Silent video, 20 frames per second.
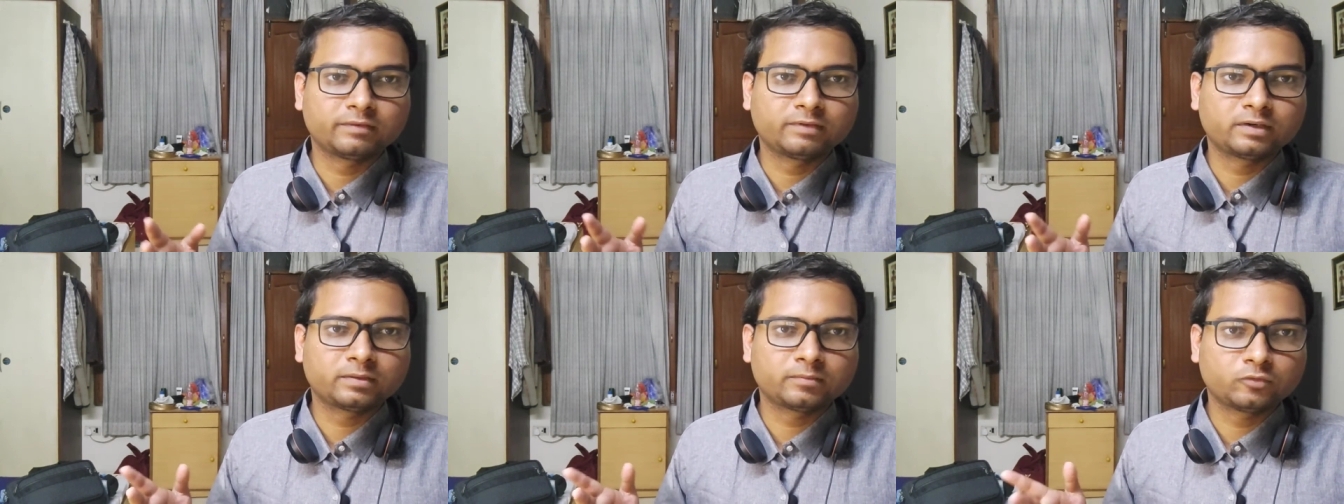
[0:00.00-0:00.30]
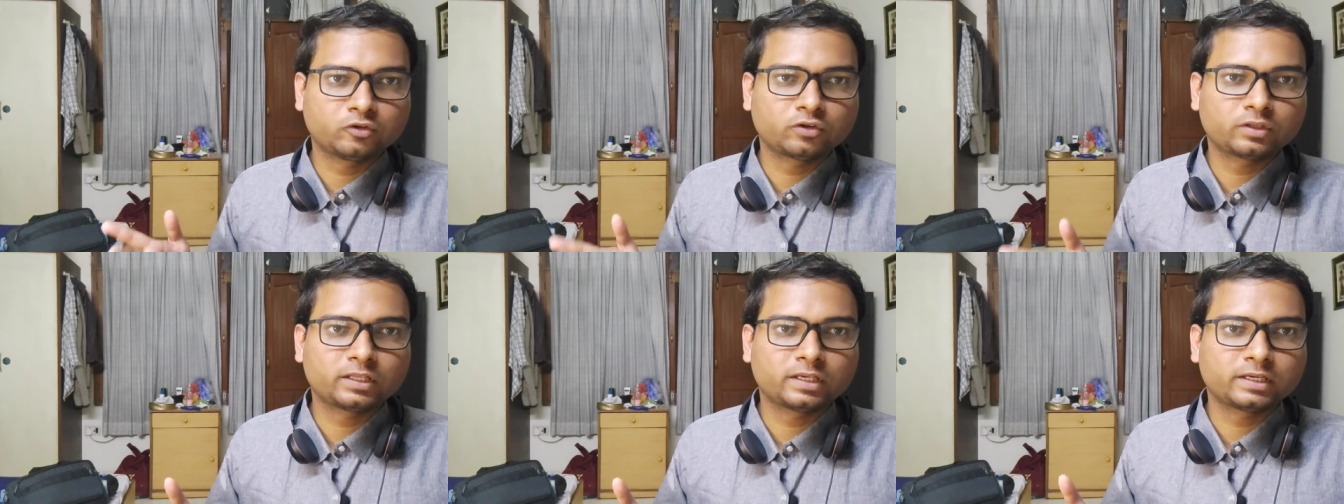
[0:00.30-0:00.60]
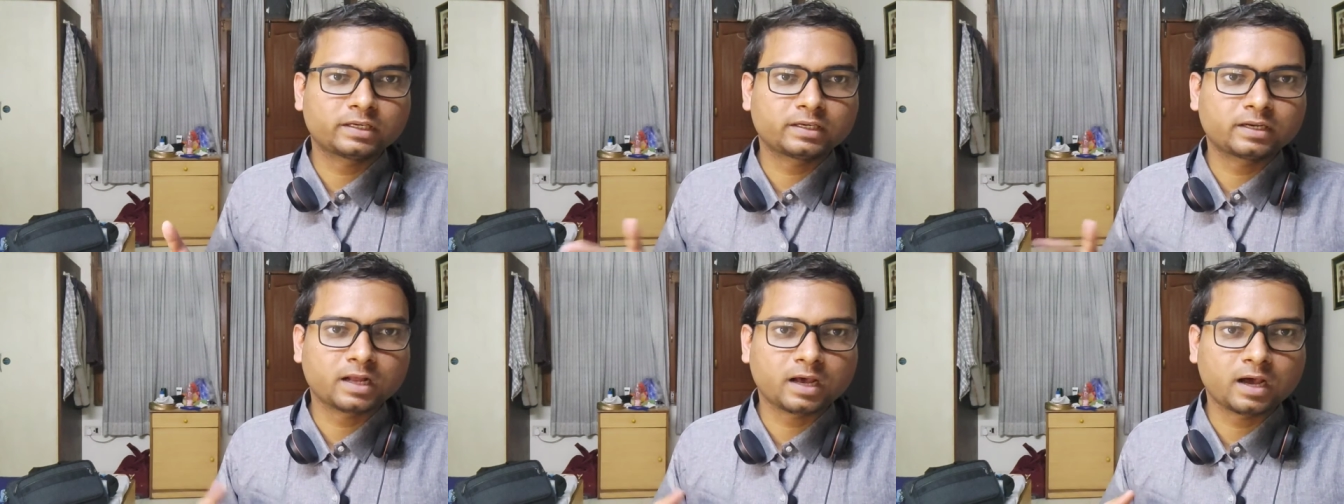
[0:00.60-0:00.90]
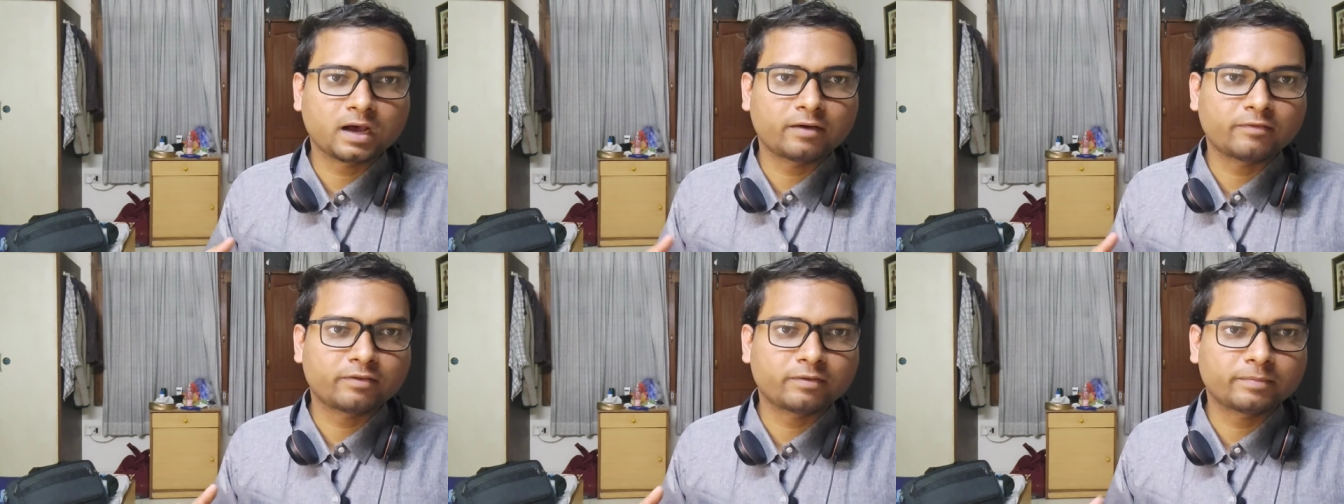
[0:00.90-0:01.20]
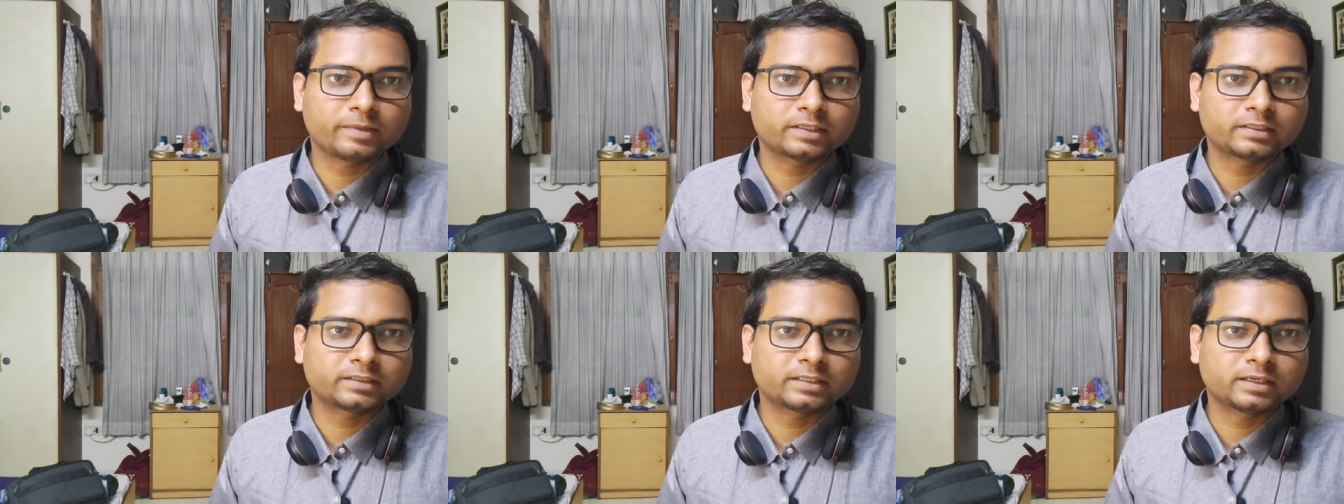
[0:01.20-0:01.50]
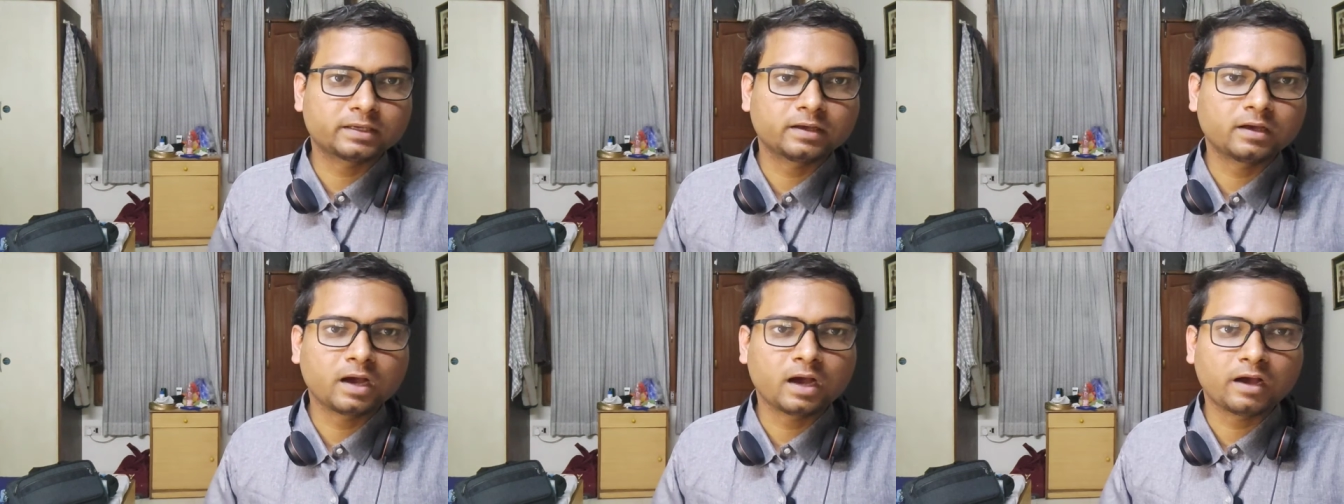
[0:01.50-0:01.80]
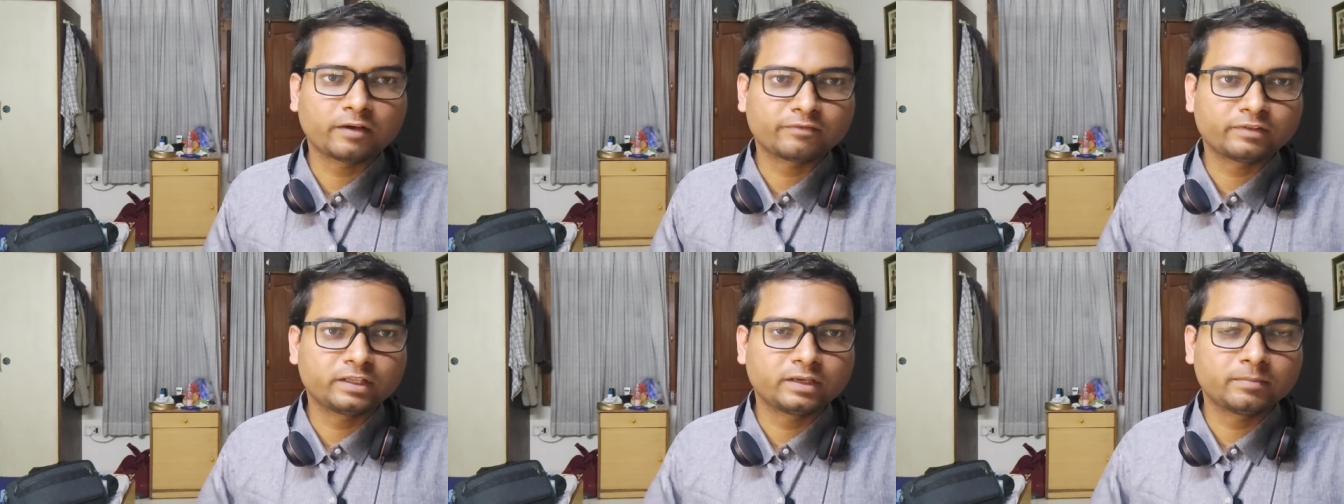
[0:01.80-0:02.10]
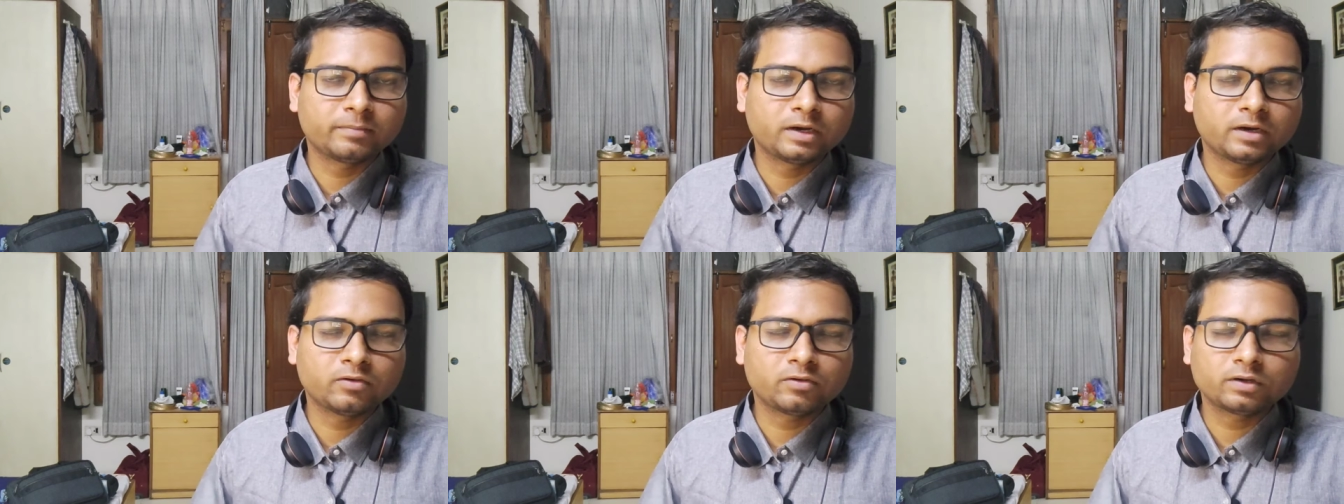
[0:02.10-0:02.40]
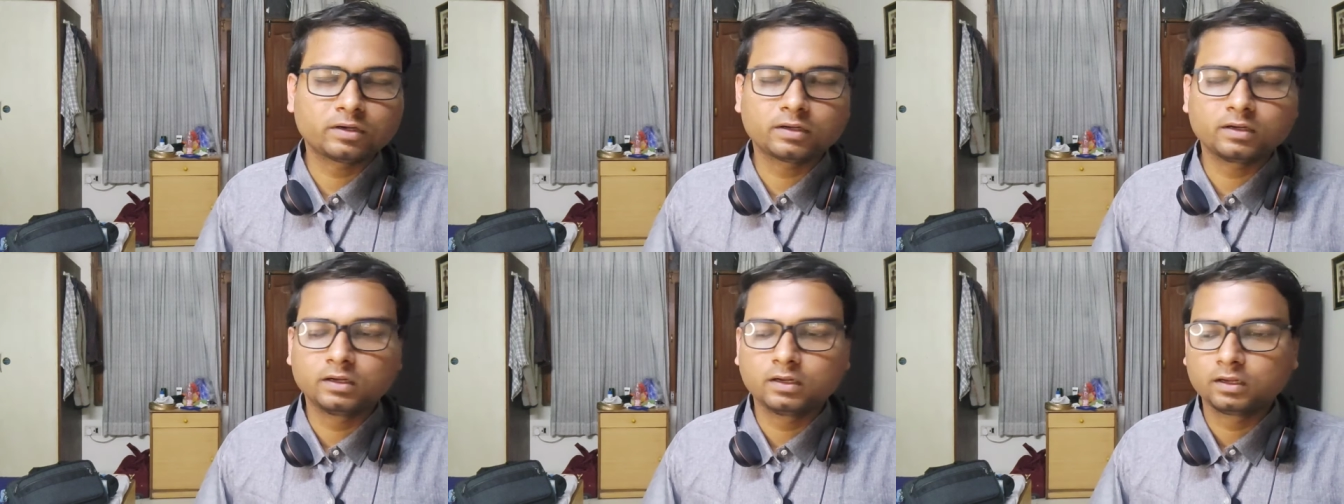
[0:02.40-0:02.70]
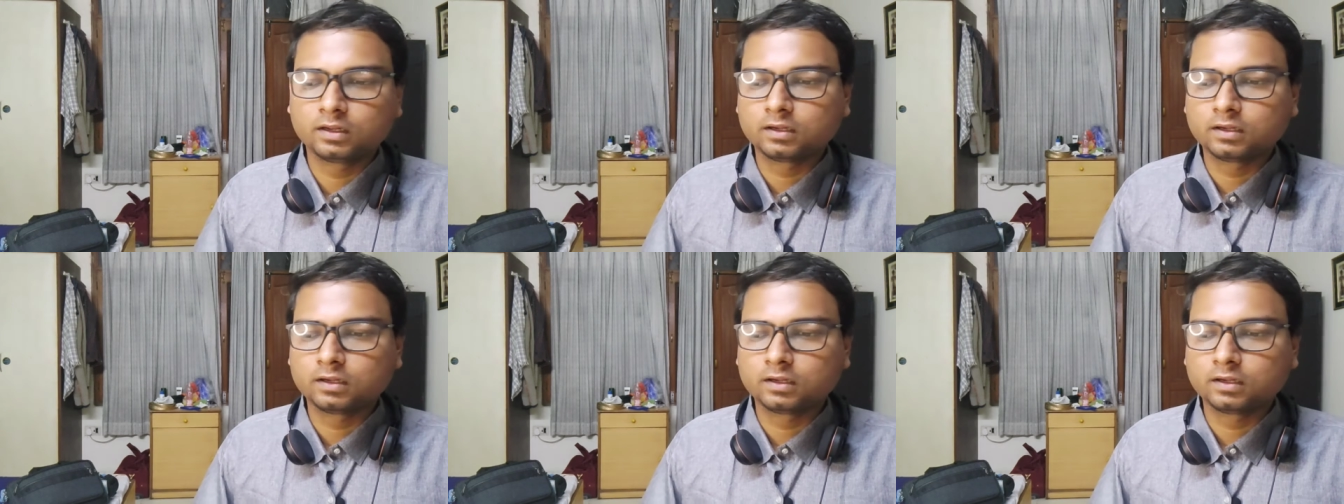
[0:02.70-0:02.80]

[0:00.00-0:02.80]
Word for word: even more than half a percent half the amount